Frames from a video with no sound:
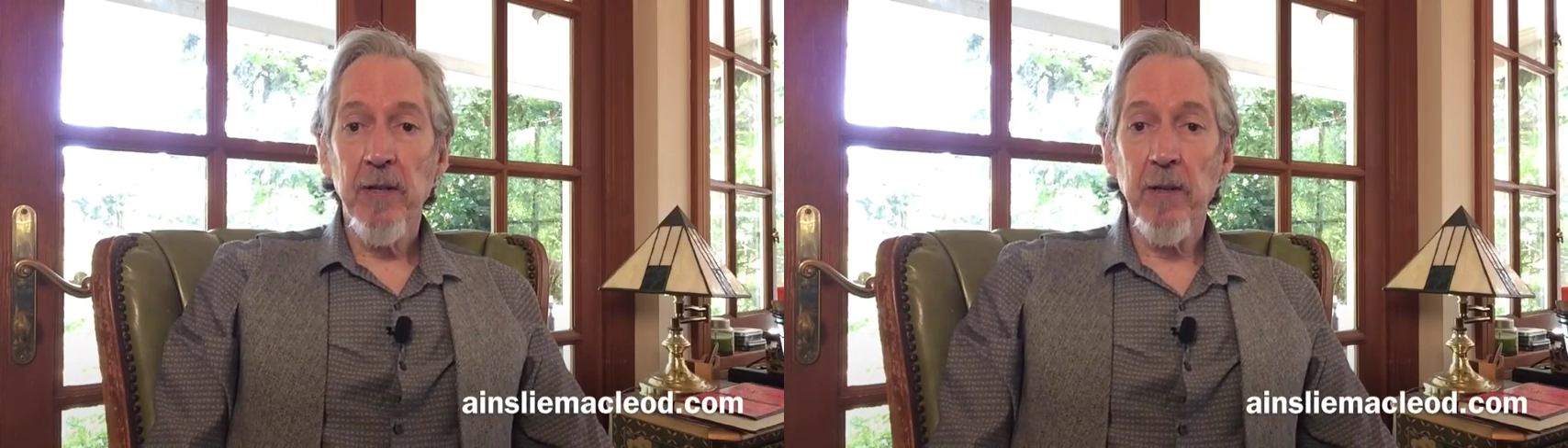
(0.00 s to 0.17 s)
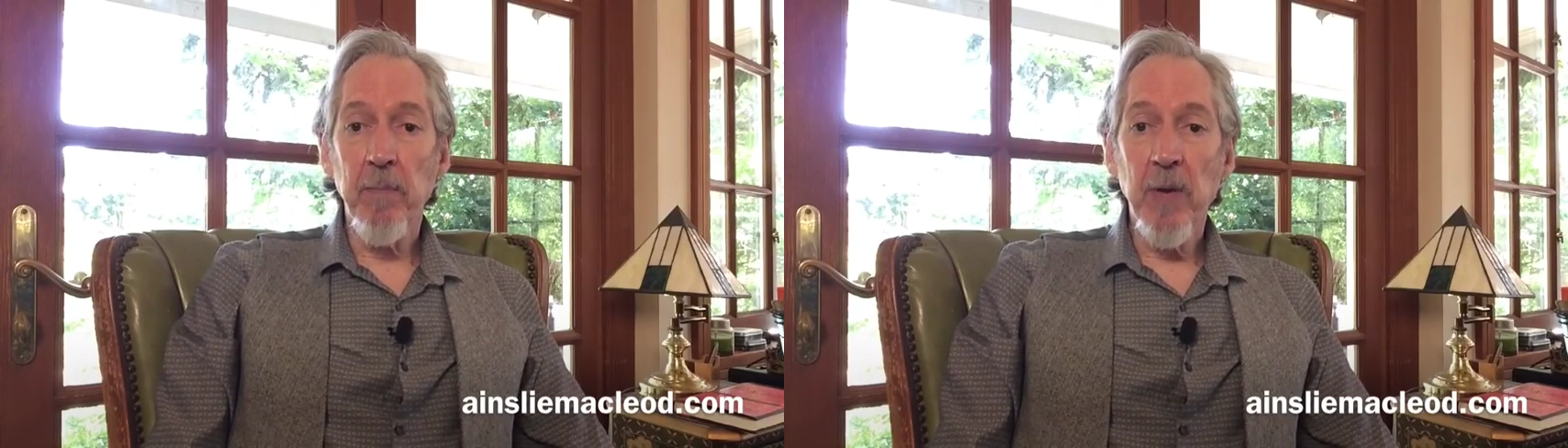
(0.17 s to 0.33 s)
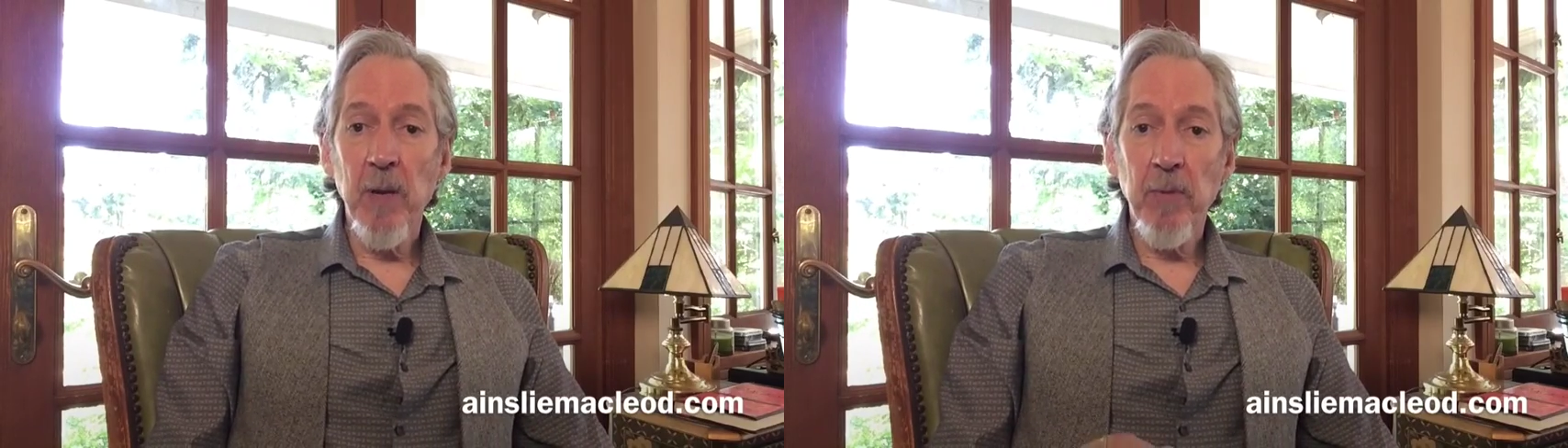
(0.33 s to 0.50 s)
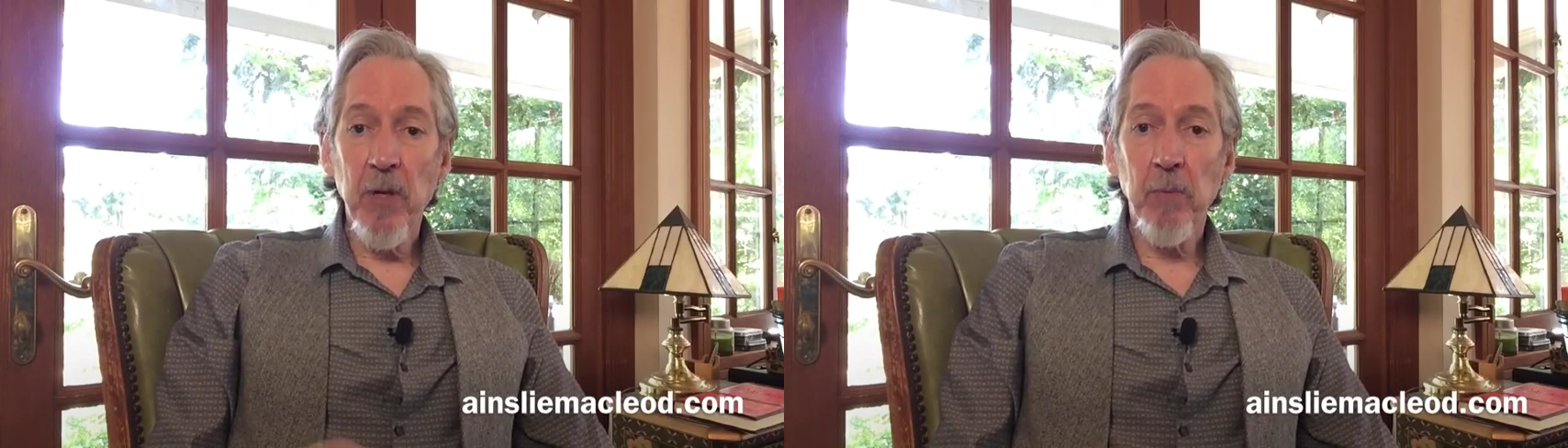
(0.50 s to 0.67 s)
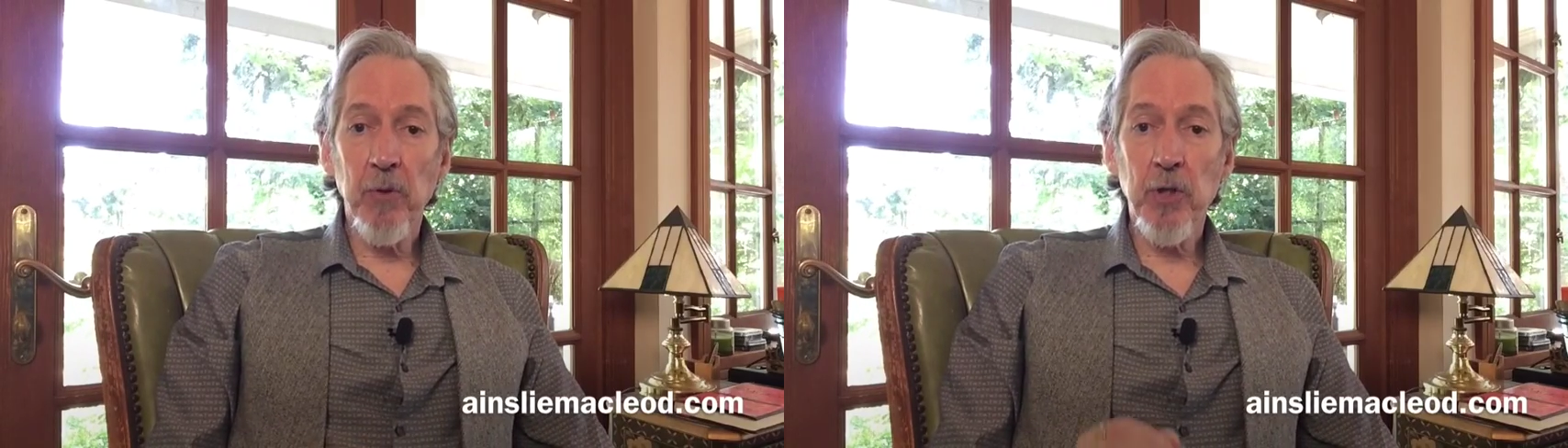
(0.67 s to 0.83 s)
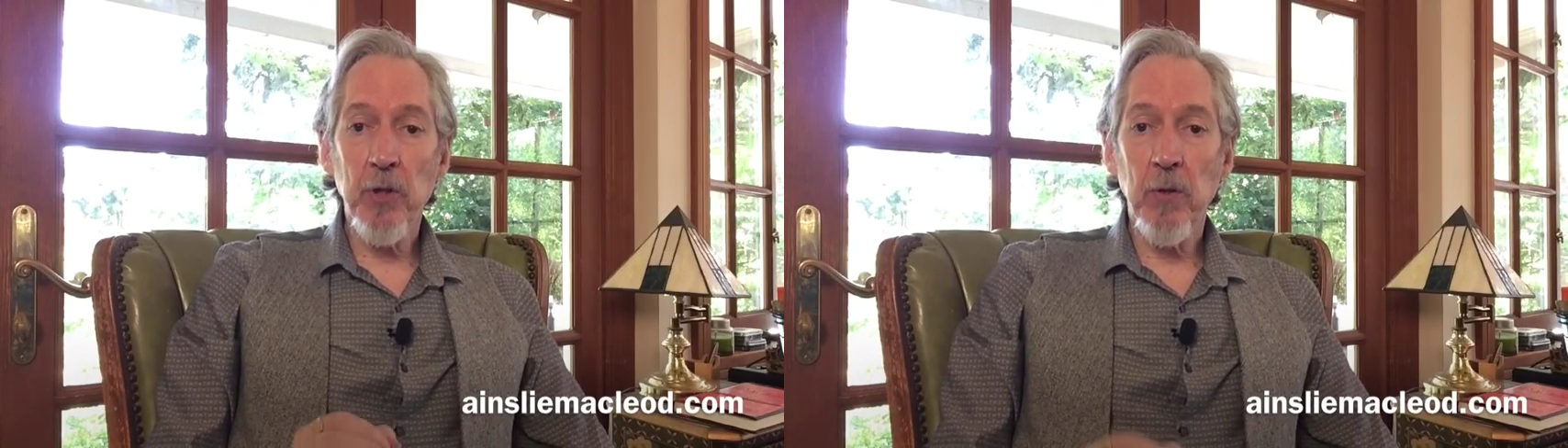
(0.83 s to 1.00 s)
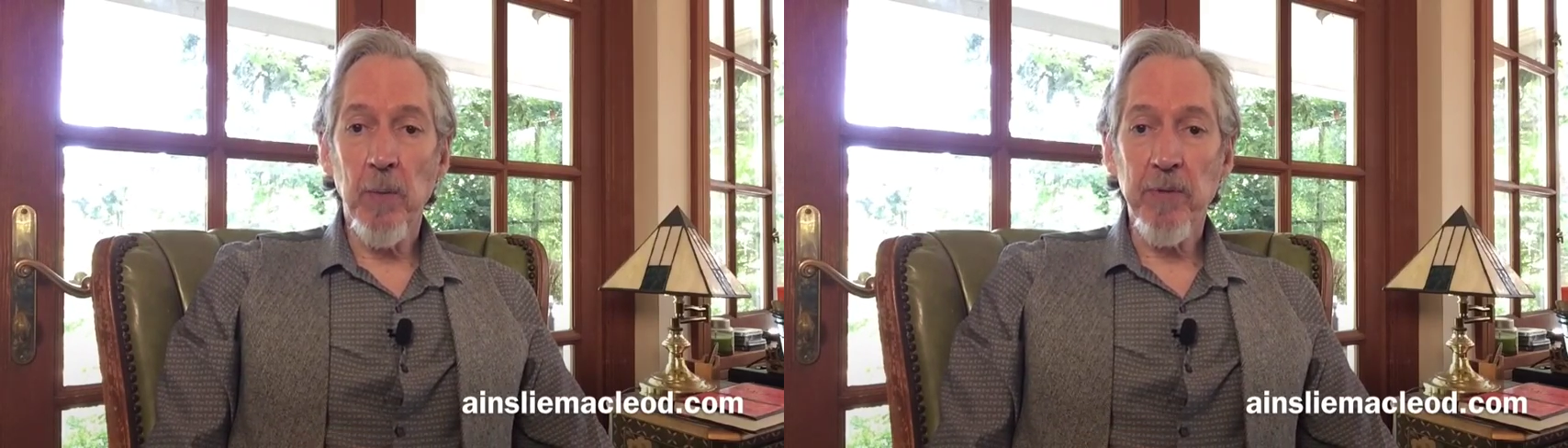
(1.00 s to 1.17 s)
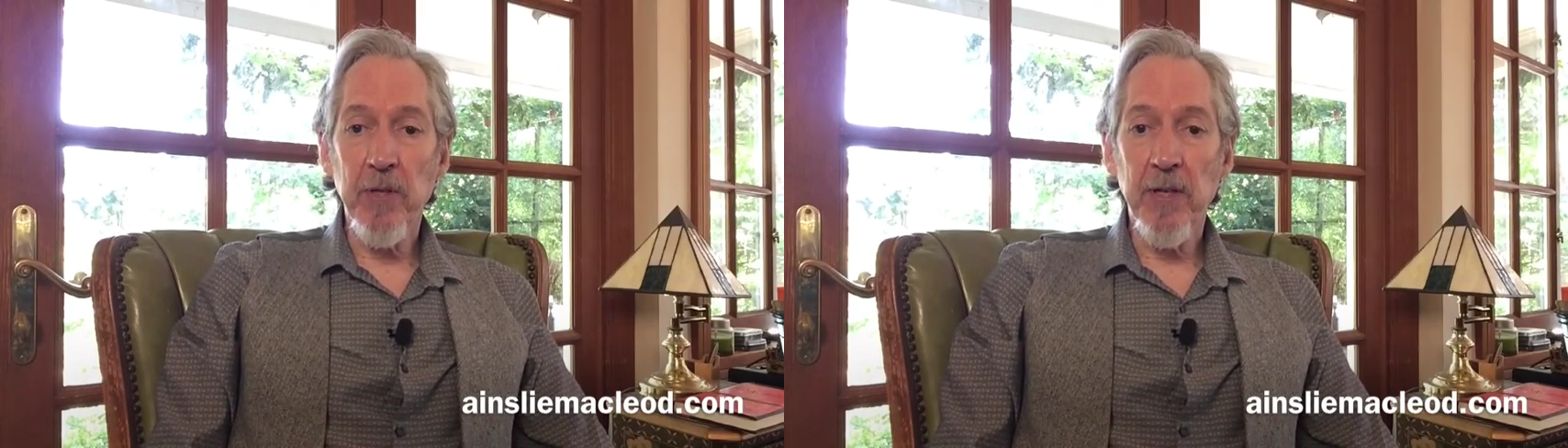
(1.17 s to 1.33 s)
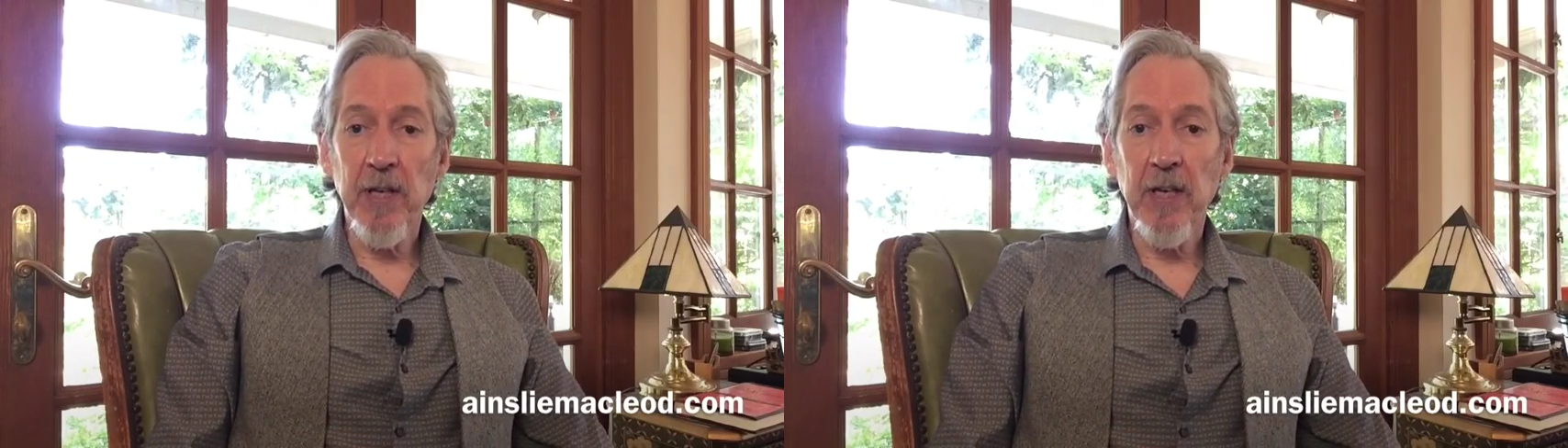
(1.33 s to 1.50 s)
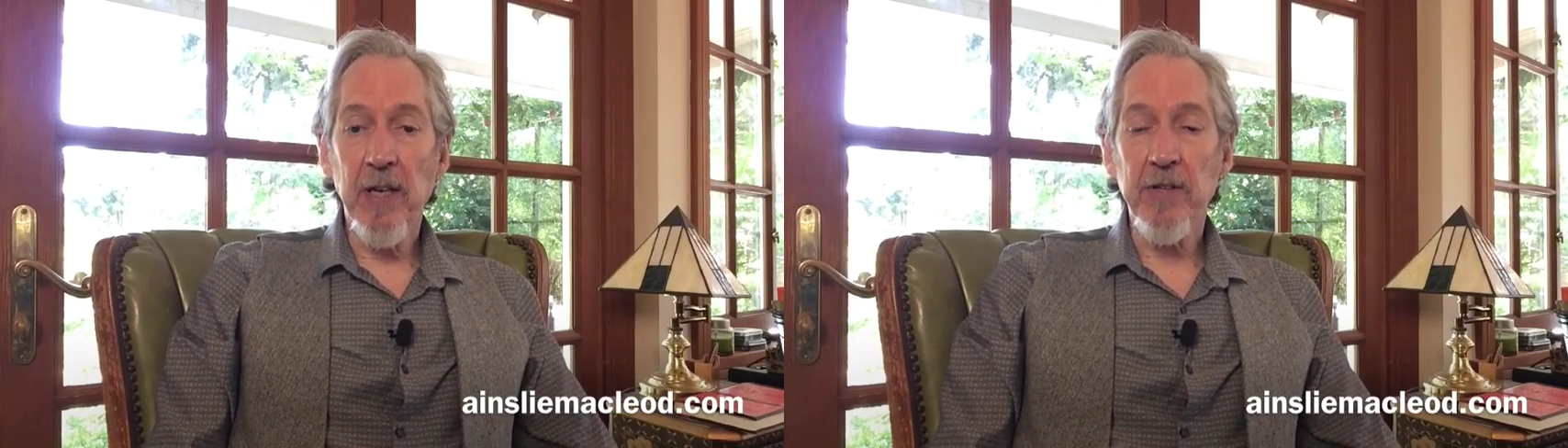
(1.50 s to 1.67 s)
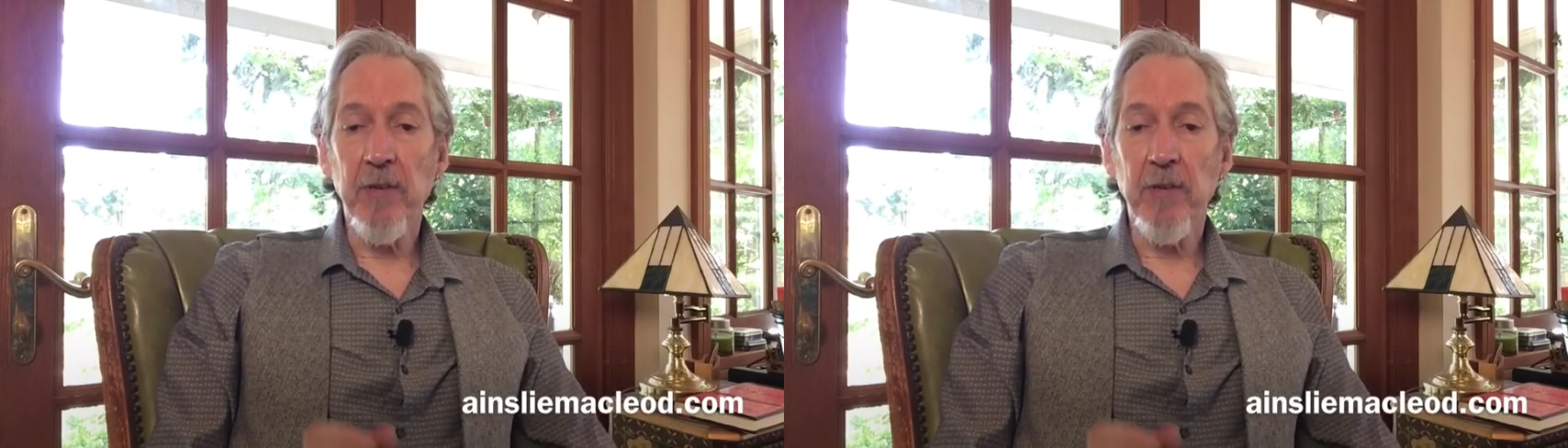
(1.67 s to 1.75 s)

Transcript: the memory will show up today as